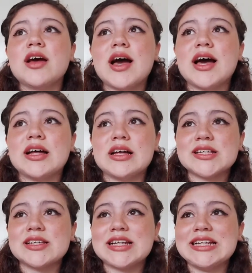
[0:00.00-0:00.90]
and
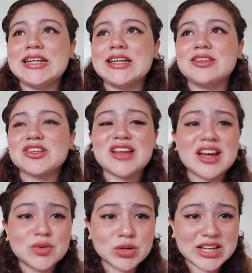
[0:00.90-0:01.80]
basically just kind
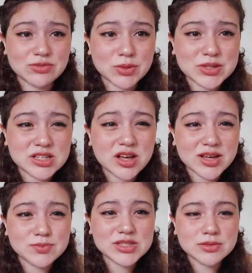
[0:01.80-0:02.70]
of want to give up at
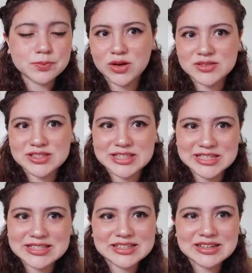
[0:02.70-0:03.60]
times. Whilst this
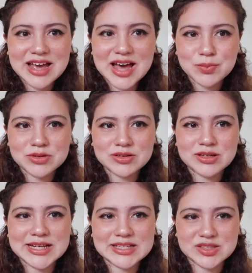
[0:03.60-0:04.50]
didn't happen
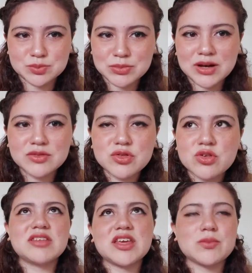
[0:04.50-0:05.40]
as much
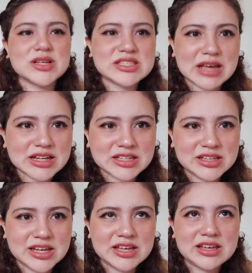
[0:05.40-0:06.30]
like in my second
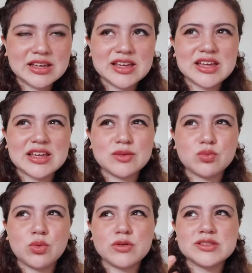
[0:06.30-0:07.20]
year, it
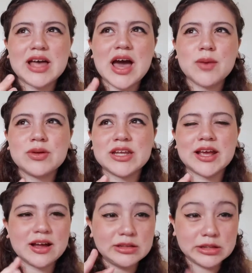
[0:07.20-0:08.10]
was
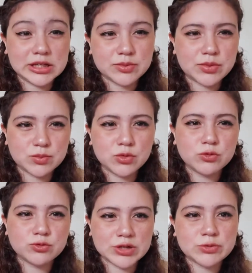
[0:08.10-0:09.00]
happening a little bit more
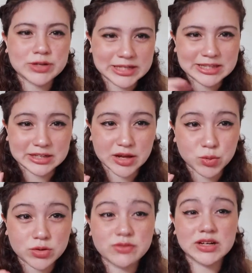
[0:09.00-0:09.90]
frequently than I would
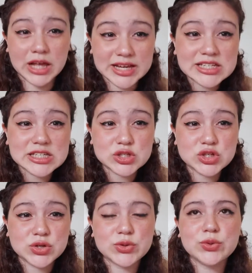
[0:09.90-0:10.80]
have liked it
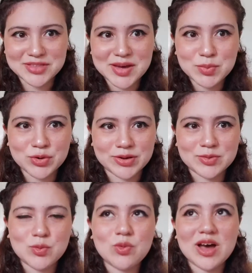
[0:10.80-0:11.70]
to. At that point,
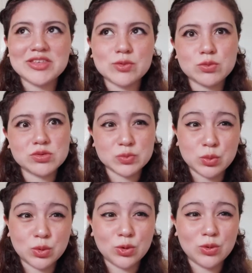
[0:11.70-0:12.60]
I think what was
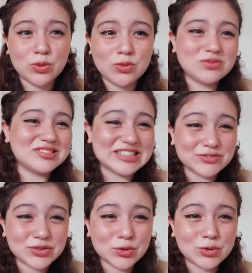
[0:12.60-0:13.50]
more
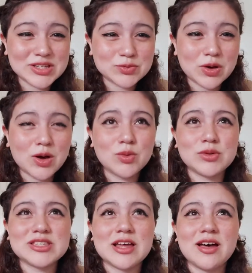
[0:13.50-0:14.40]
difficult as well
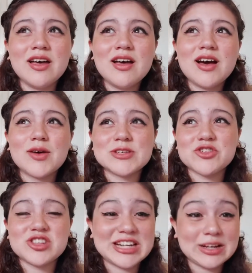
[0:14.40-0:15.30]
was that I was
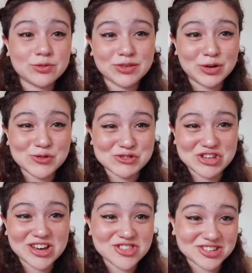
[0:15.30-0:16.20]
actually dealing with a lot of
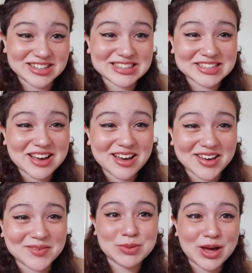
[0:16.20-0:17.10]
rejection at the
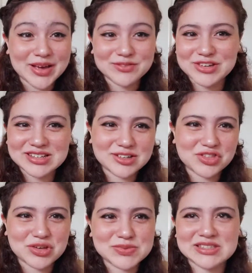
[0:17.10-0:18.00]
time, applying for
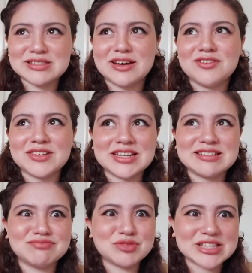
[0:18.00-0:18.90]
internships and stuff, and I
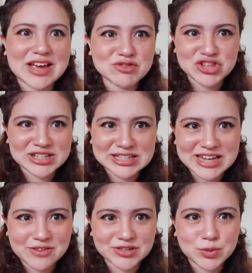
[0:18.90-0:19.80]
was getting rejected
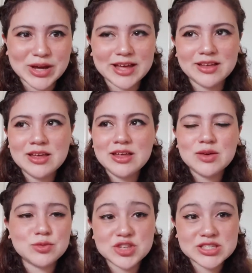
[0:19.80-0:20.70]
everywhere,
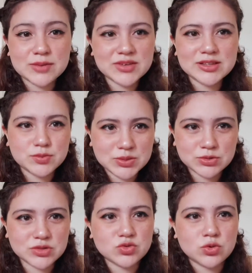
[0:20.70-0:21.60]
which is something that people
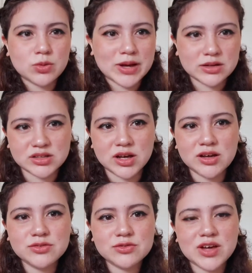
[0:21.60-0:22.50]
don't talk about
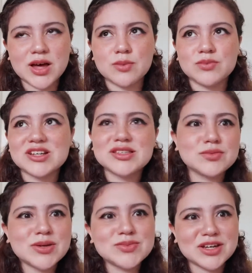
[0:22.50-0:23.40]
enough, because
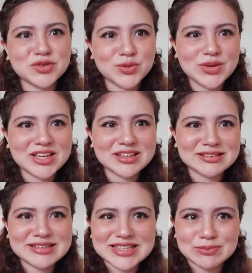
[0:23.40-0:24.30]
sometimes I know it
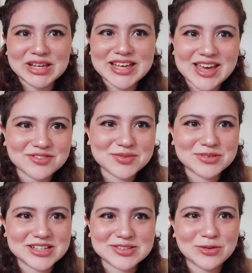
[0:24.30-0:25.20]
can seem like
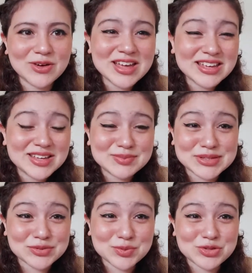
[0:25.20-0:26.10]
everybody's got
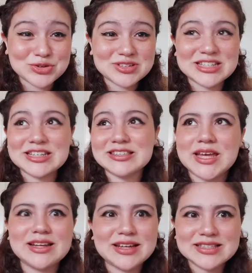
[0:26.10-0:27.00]
amazing opportunities. I
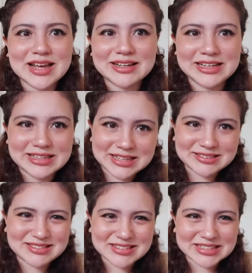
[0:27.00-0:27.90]
mean, like, sadly that
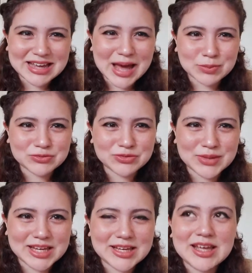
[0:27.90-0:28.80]
didn't happen for
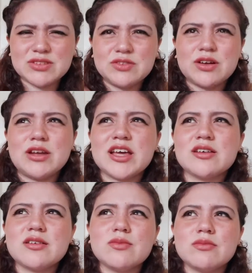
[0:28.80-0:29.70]
me, and I felt like
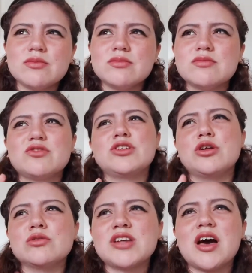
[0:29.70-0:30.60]
for a
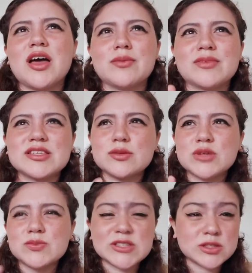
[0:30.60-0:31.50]
long time, and
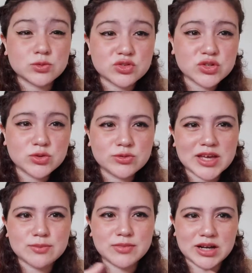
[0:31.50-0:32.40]
sometimes I still do,
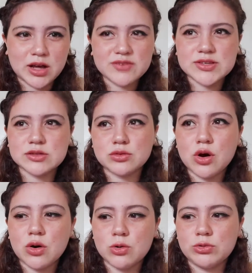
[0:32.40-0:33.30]
that my life is on
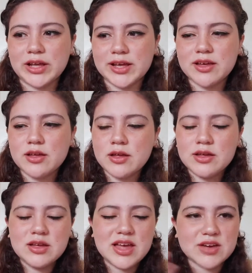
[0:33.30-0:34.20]
hold. Like,
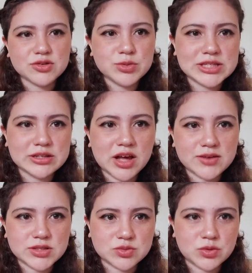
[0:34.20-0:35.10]
everybody's lives
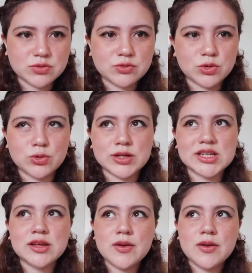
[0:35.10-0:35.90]
is moving forward,